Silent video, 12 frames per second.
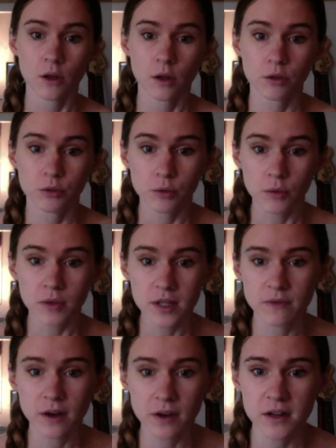Through this
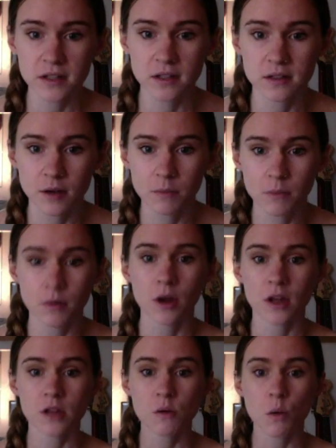very system,
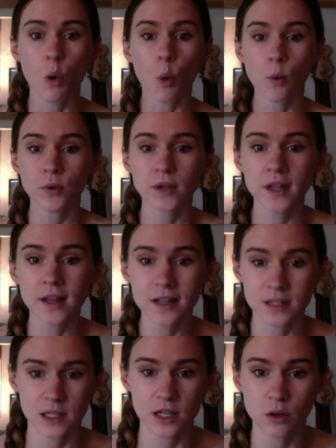you will only
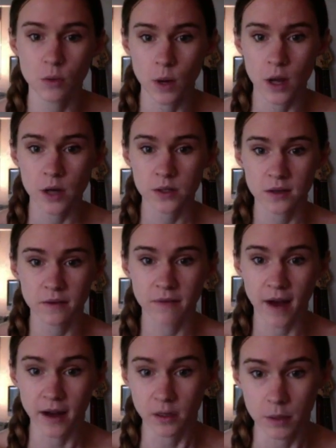continue to
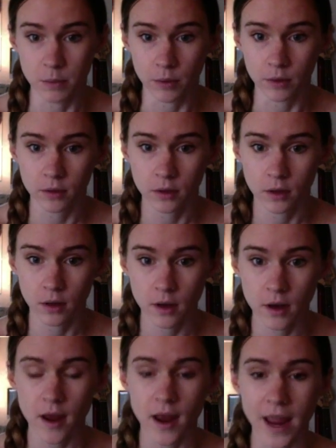divide people.
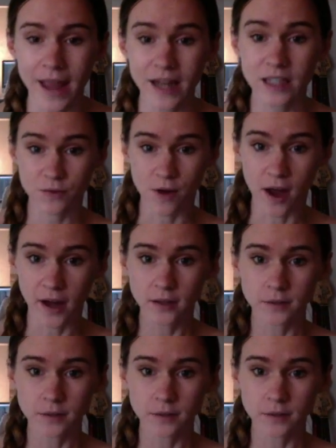It is fine